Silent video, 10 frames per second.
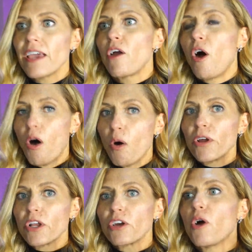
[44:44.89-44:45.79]
You all
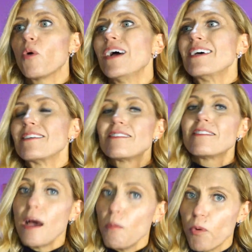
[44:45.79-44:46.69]
want to go
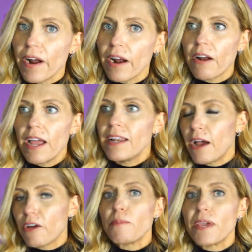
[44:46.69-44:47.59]
somewhere, and
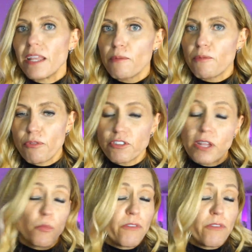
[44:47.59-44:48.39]
now you're meeting them for the first time.